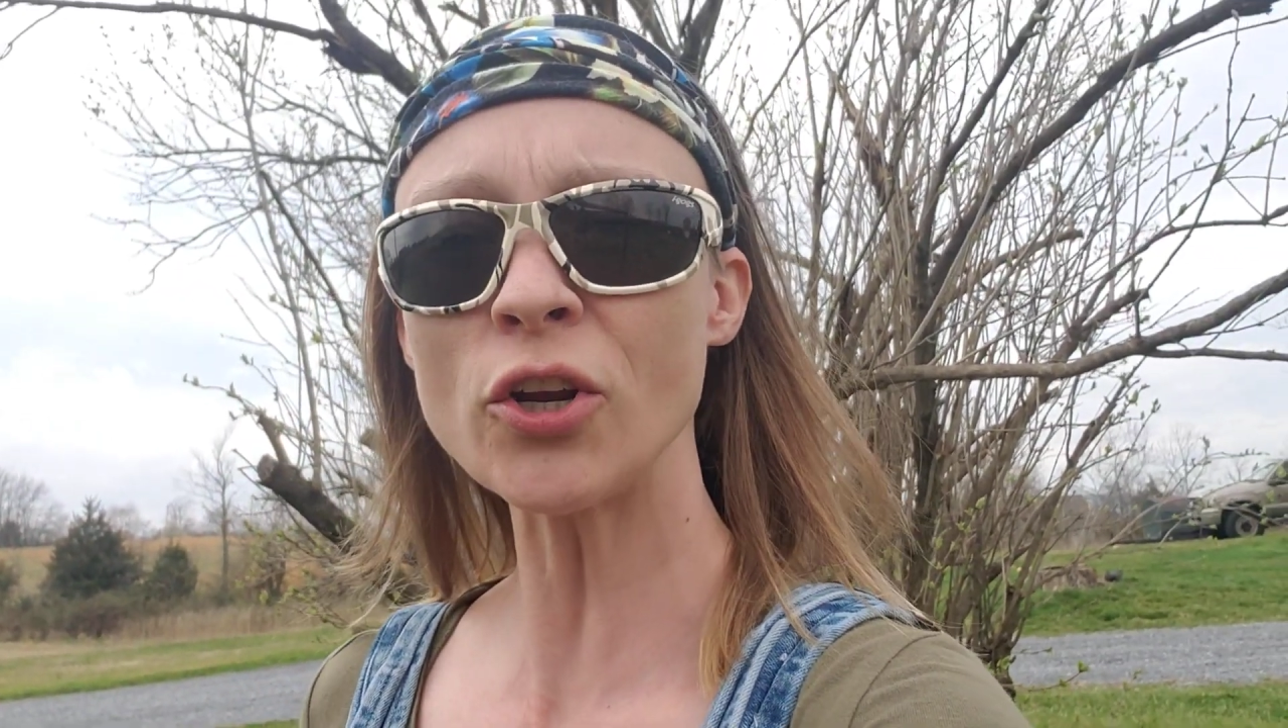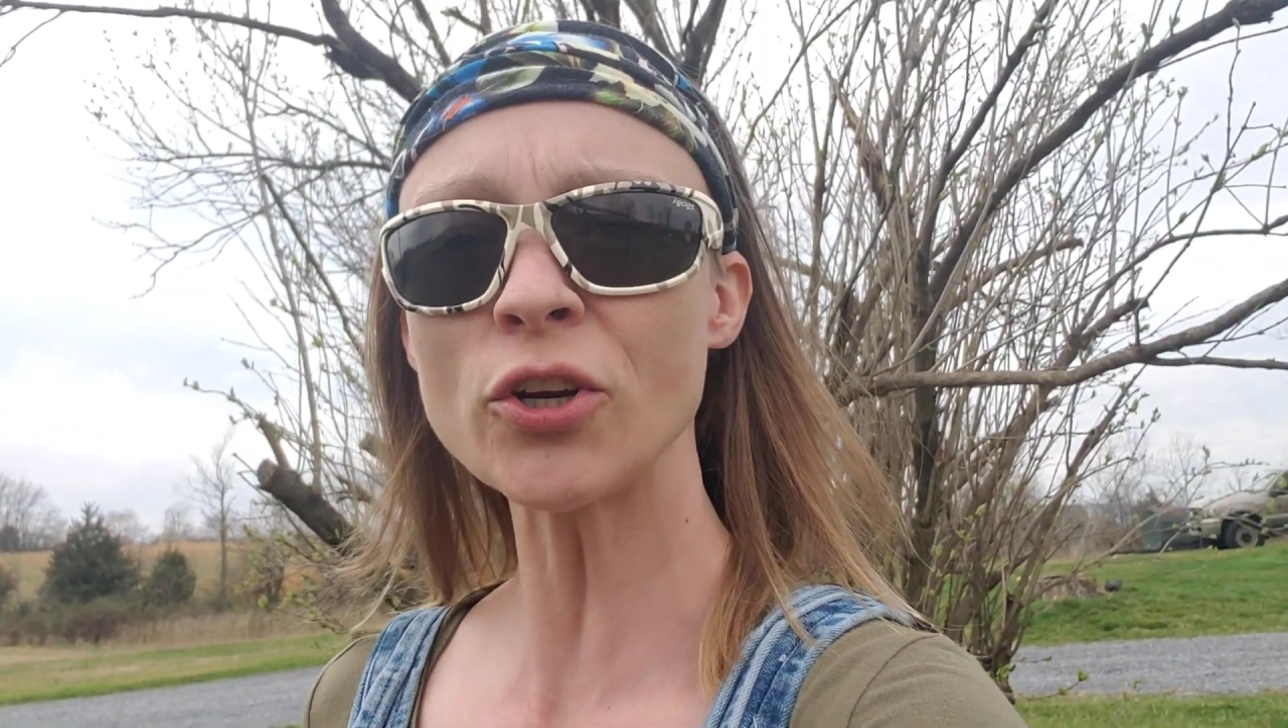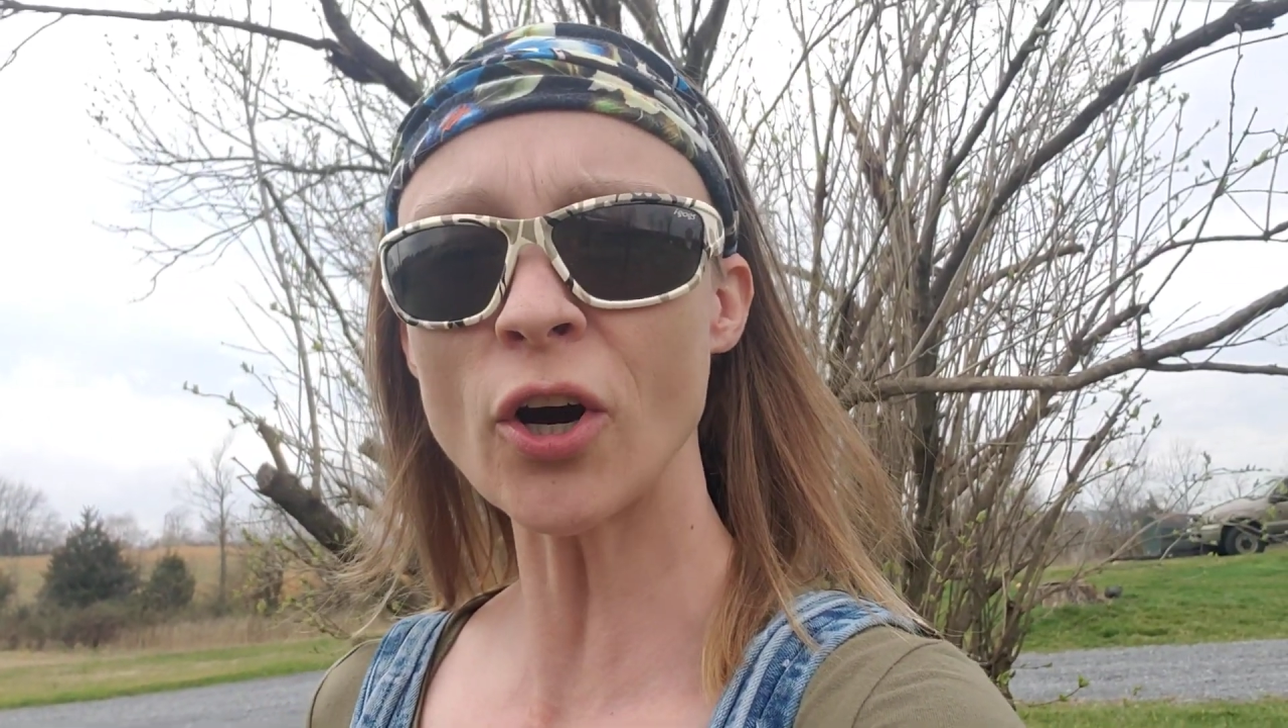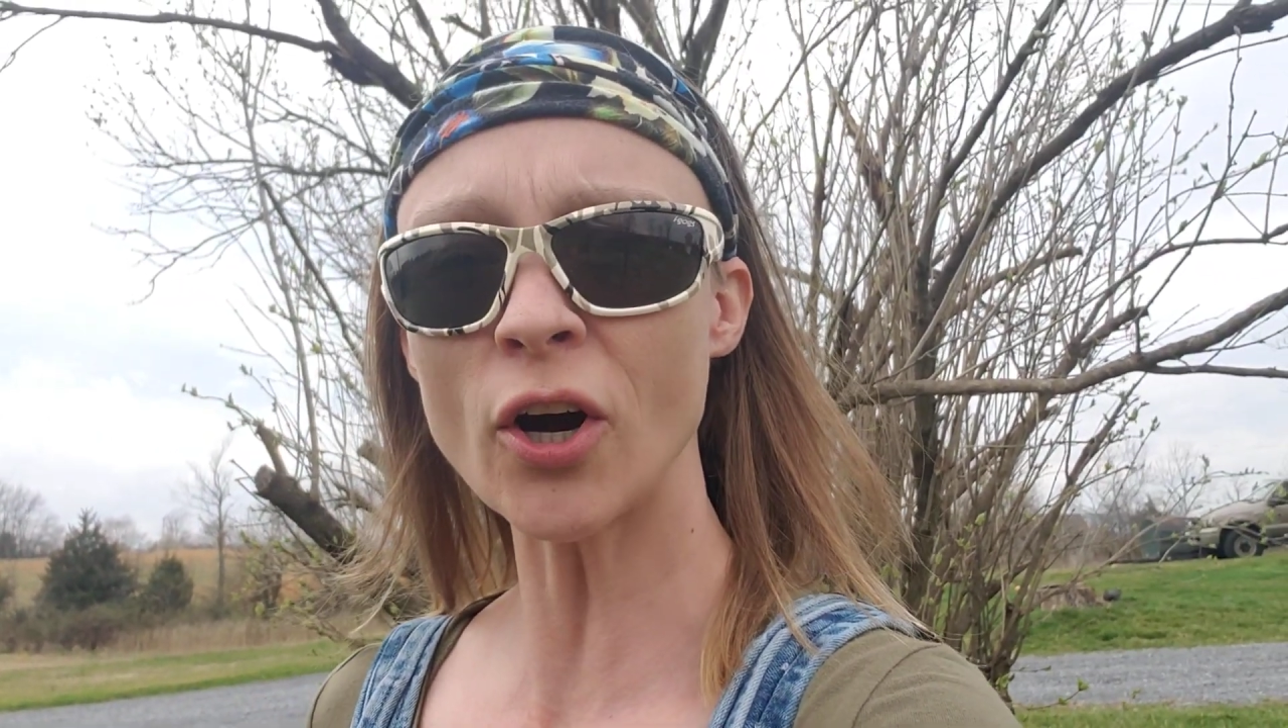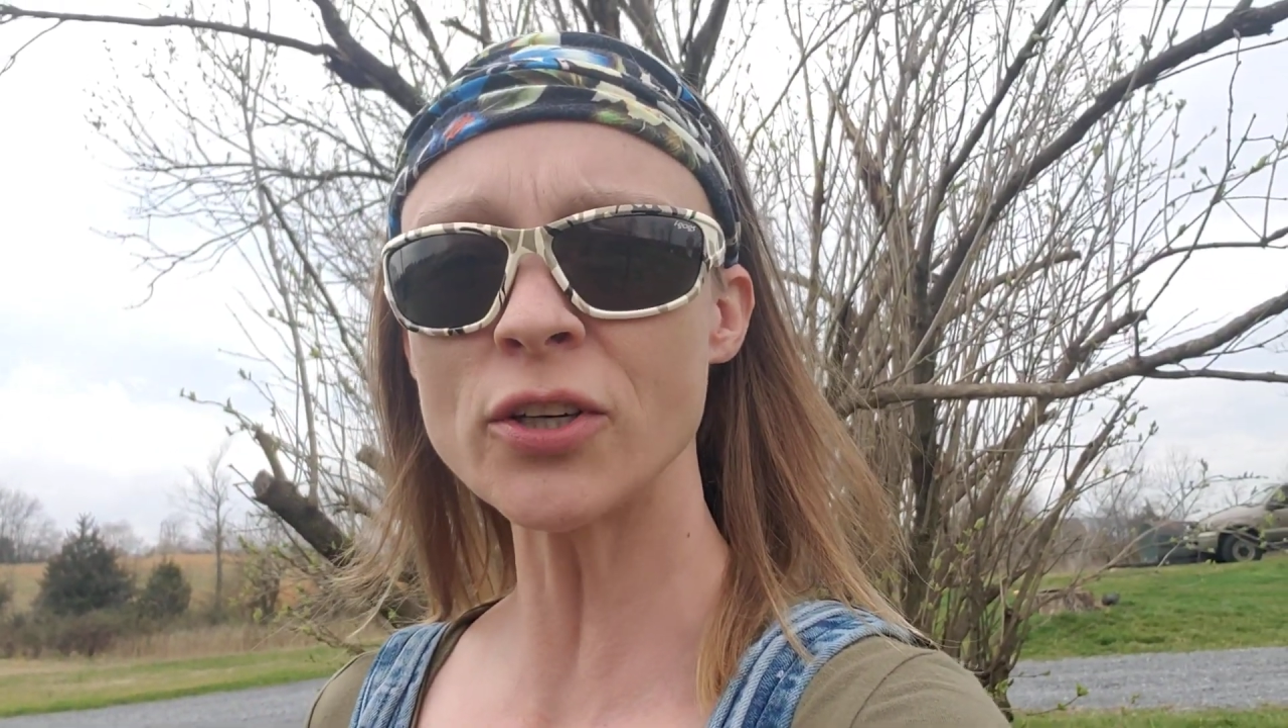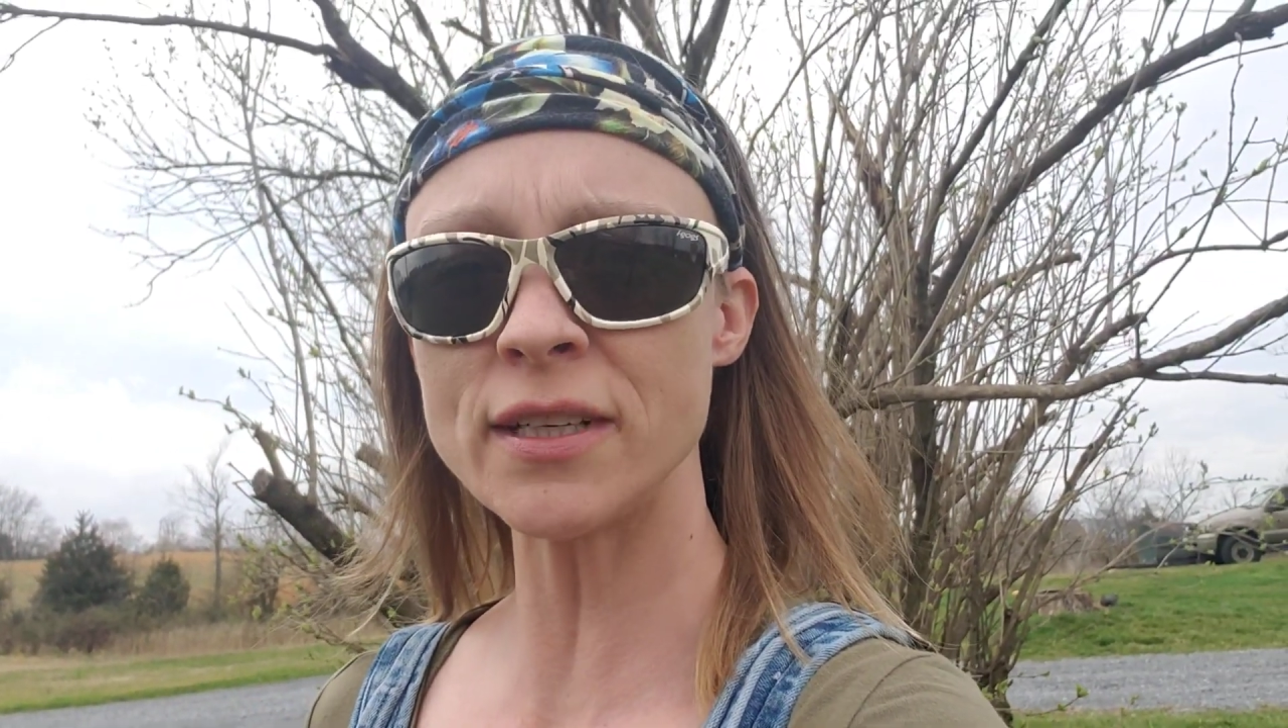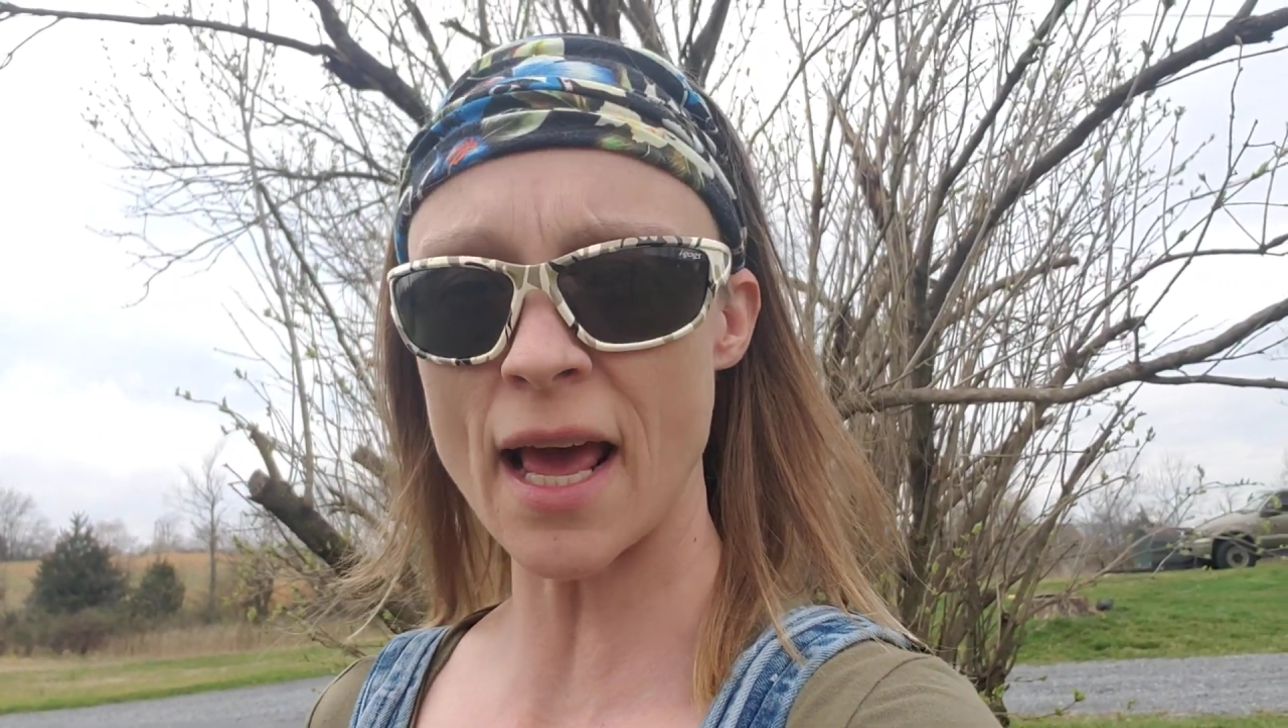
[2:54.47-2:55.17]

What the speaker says: your garden